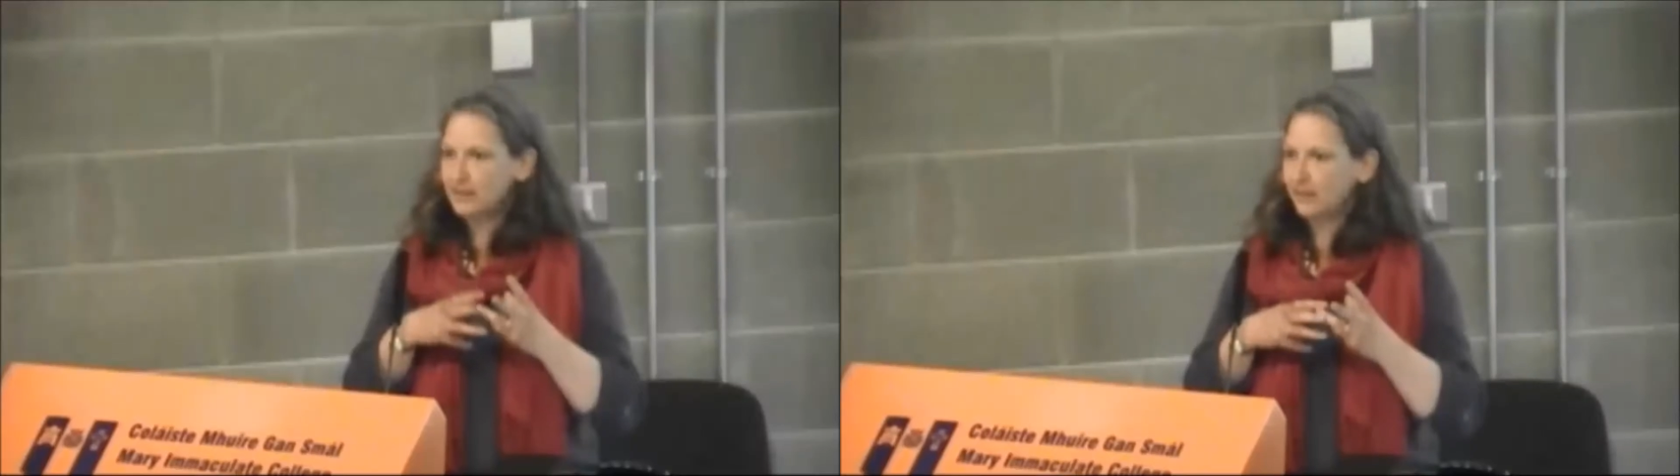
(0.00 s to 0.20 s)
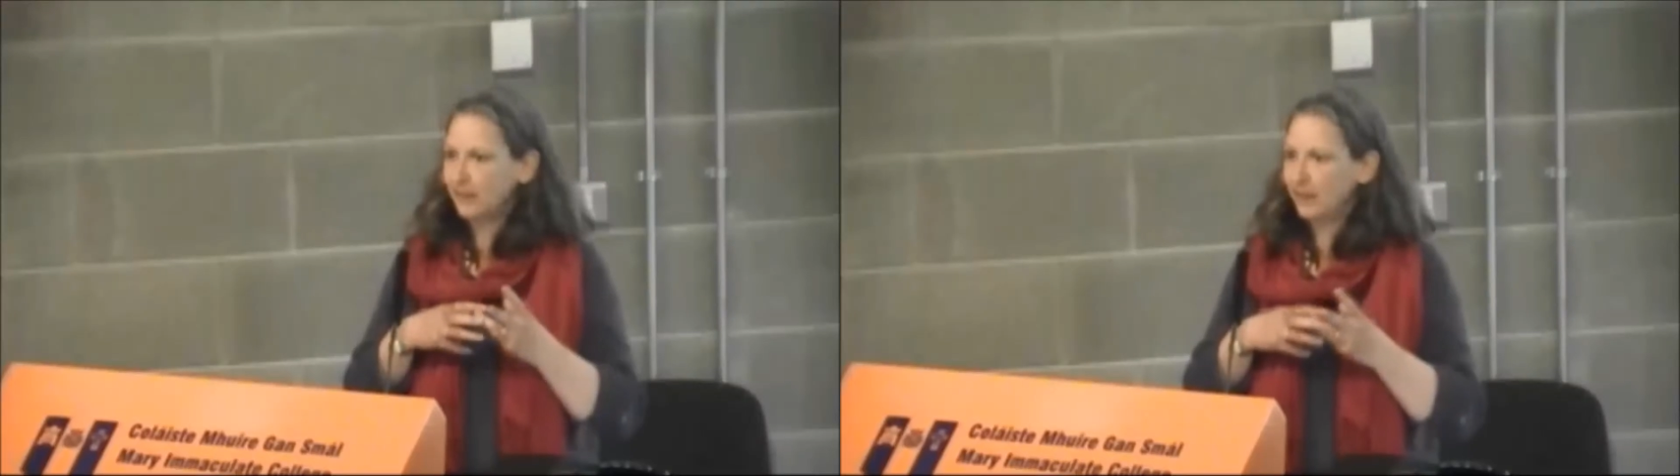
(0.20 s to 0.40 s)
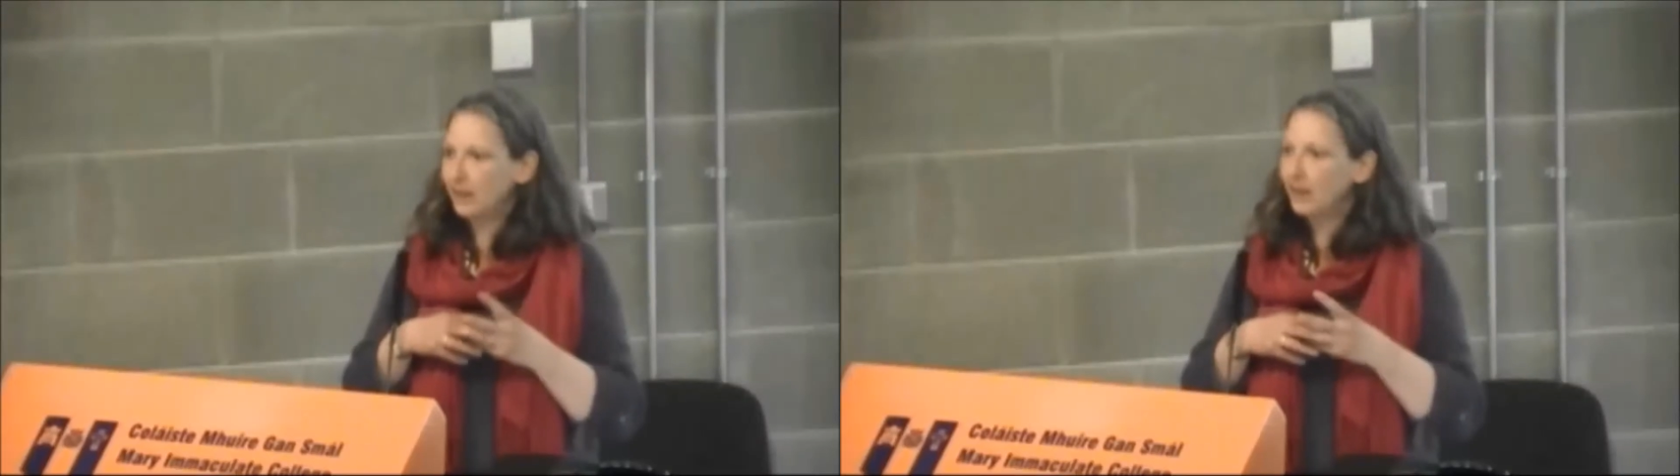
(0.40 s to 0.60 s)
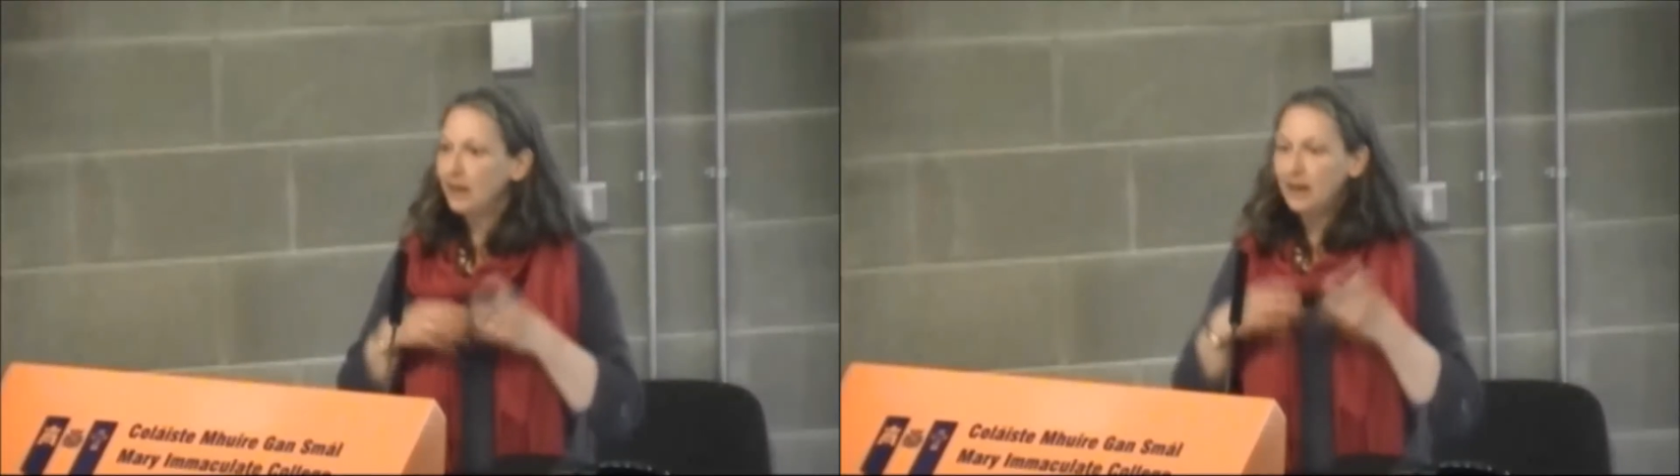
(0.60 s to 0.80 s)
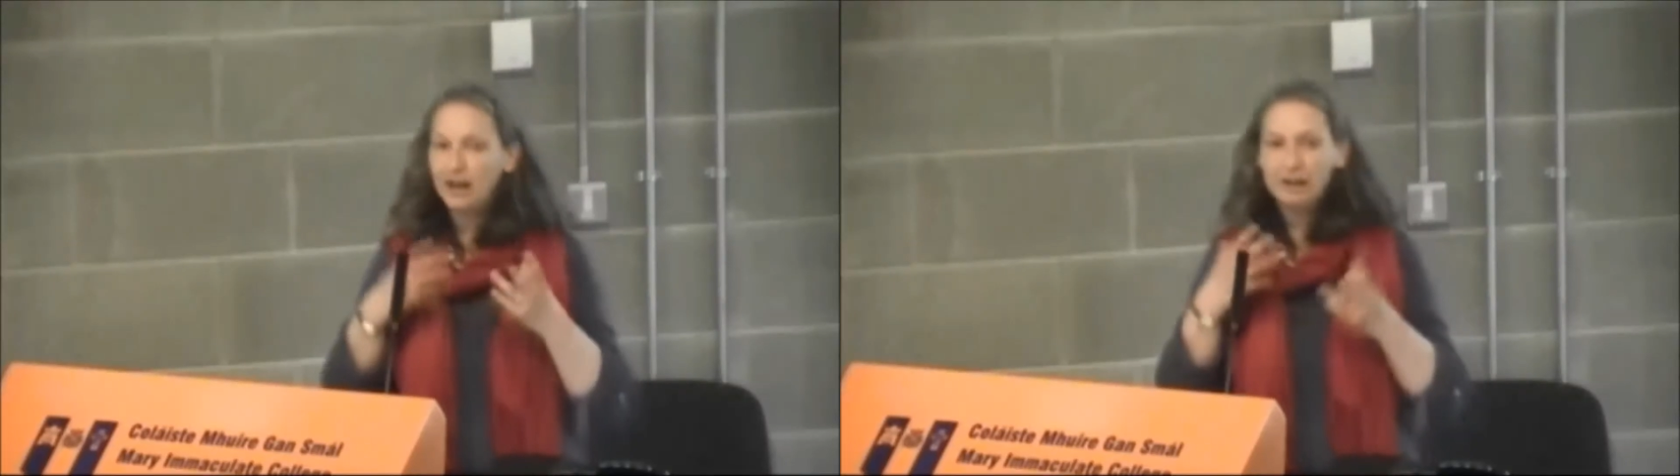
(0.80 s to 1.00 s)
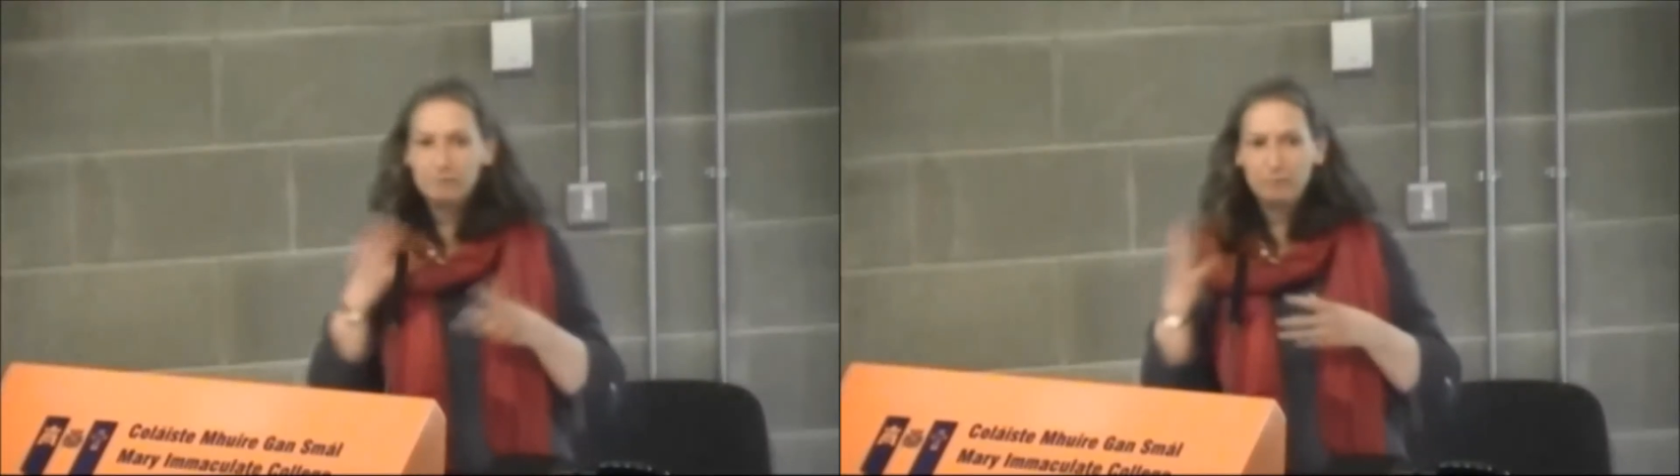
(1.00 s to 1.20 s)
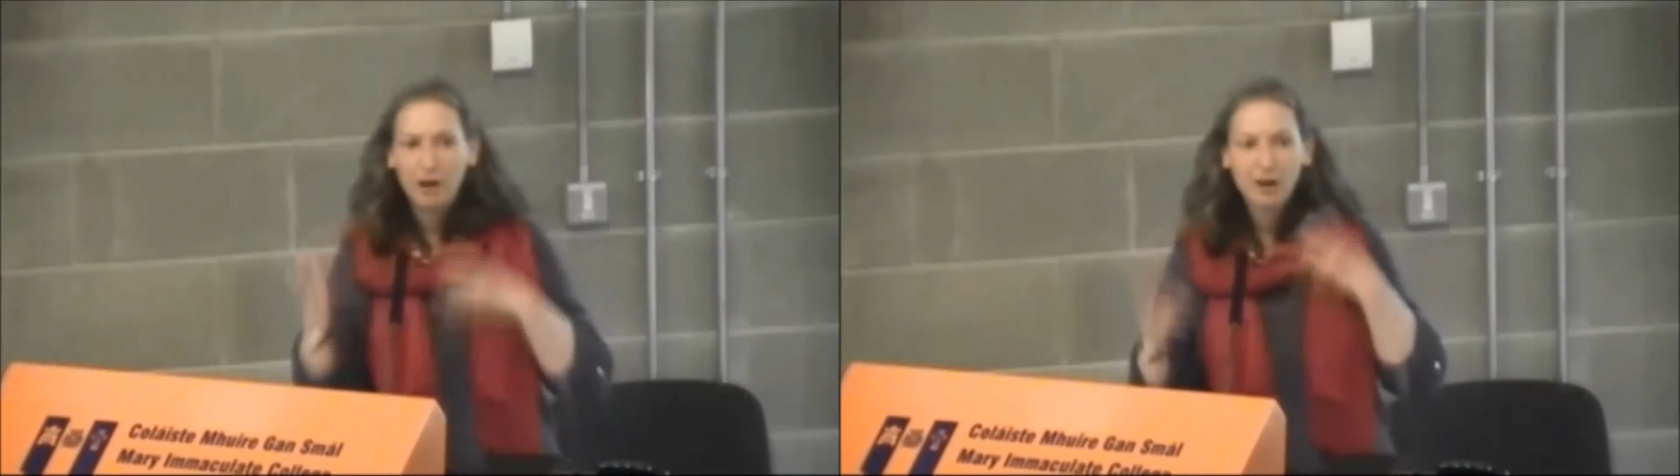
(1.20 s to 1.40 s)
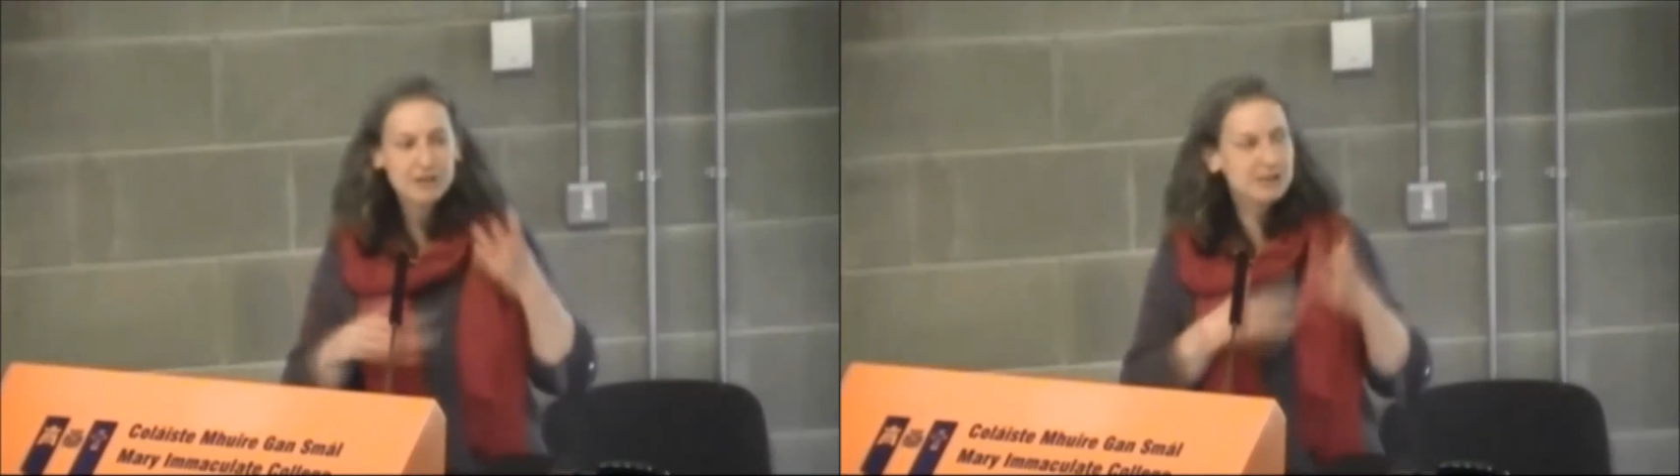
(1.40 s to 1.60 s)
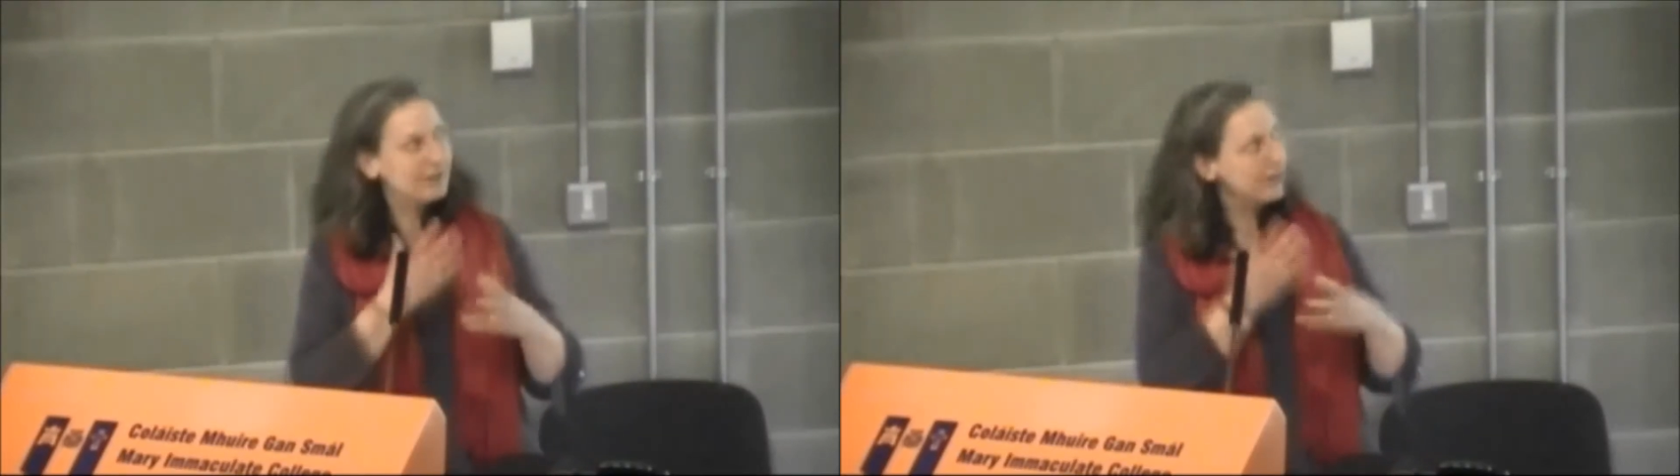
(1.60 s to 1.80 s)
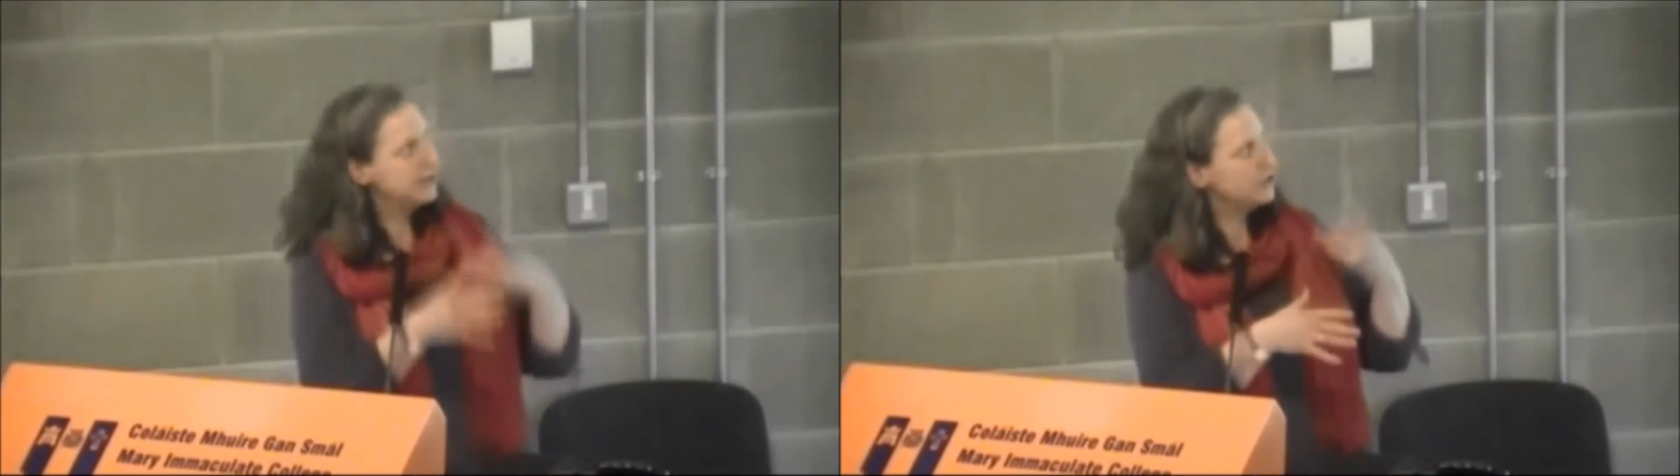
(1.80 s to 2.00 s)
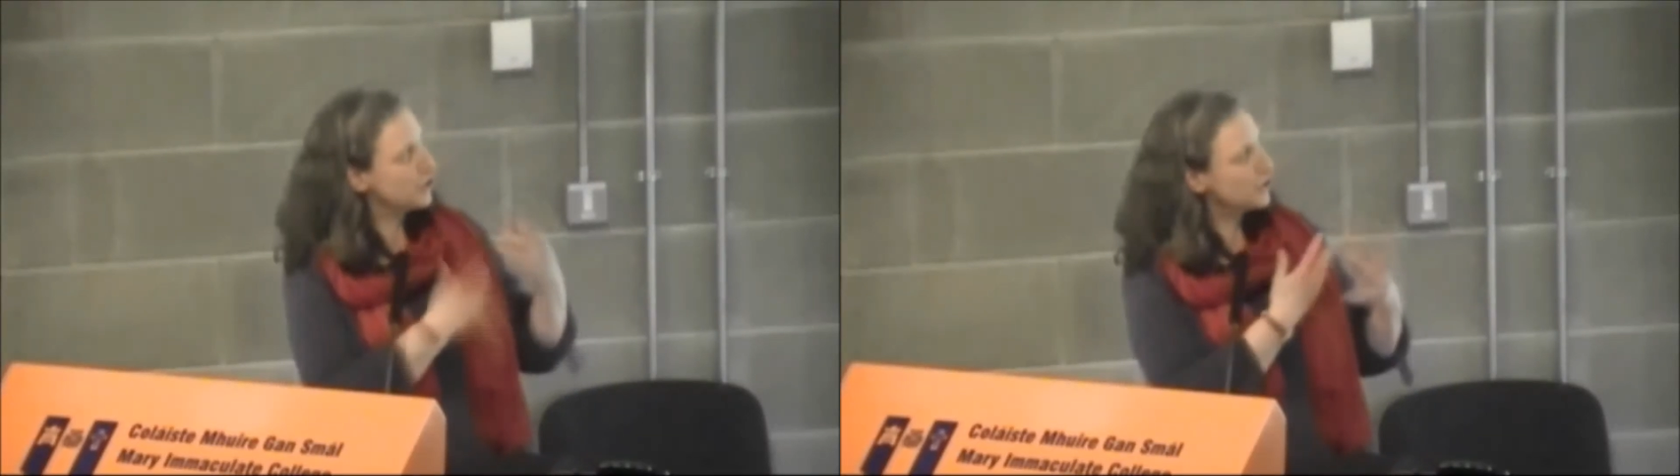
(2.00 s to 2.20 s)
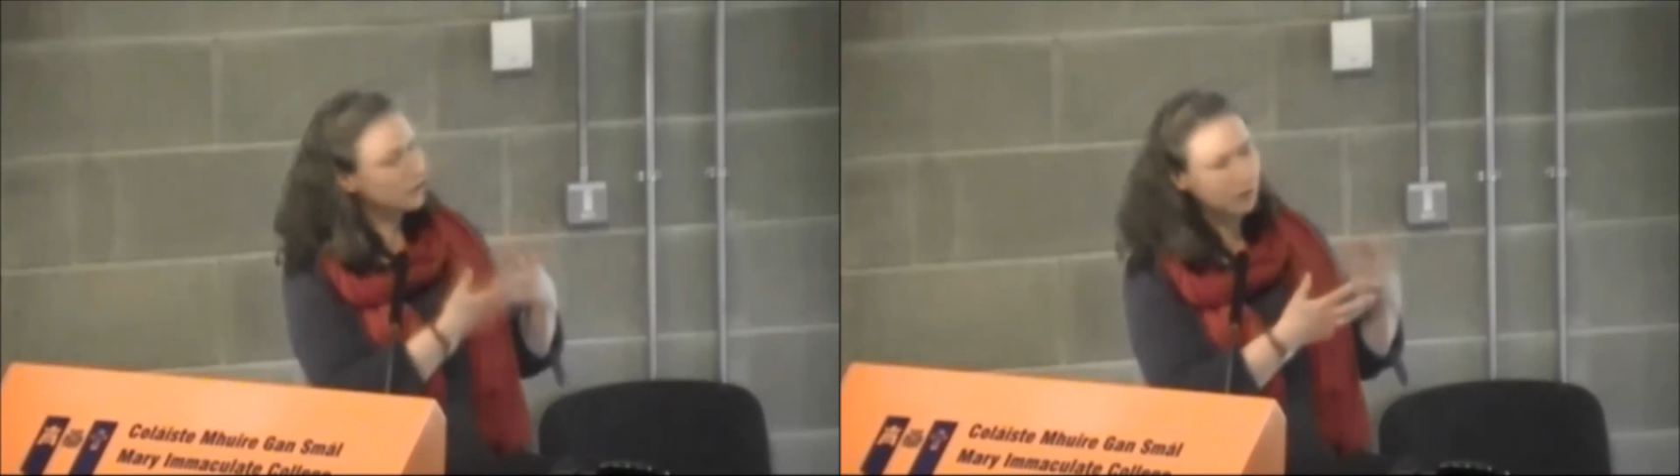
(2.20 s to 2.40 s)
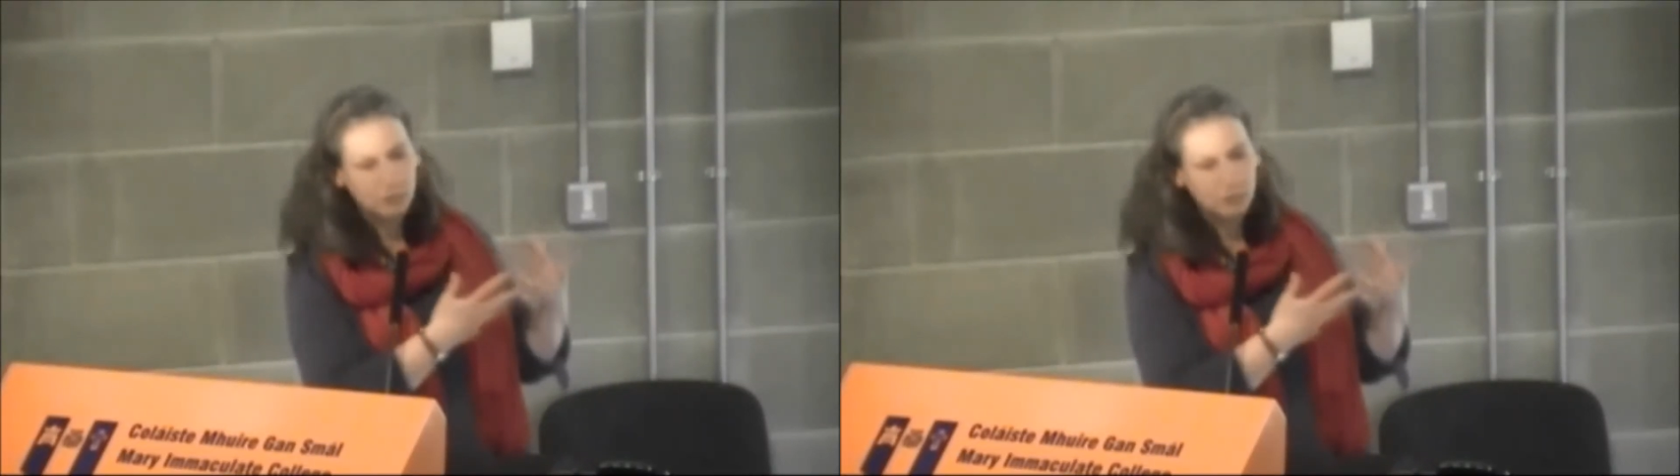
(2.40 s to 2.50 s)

think, are parts of the industrial